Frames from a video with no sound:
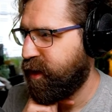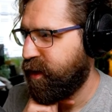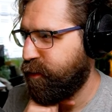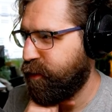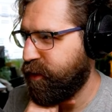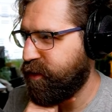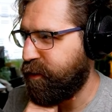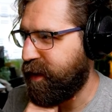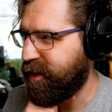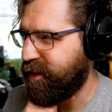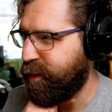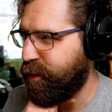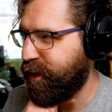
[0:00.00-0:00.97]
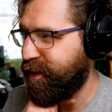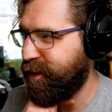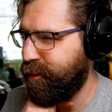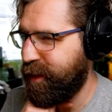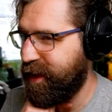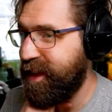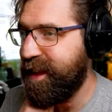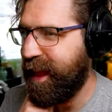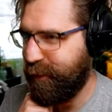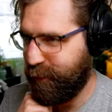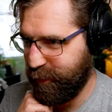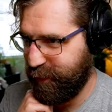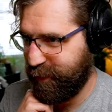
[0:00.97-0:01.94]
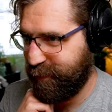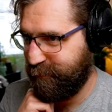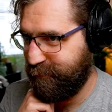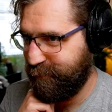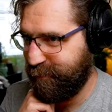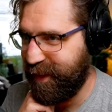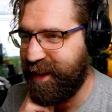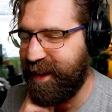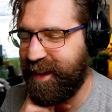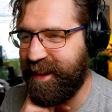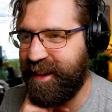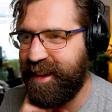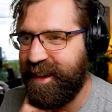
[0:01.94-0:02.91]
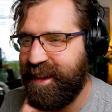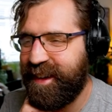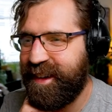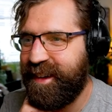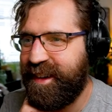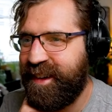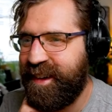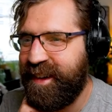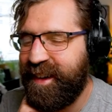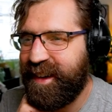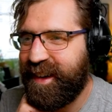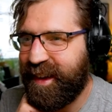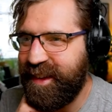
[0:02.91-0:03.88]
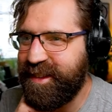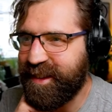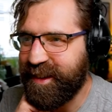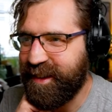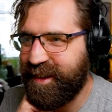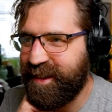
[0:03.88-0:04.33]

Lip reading: Also make separated mini levels. I guess so.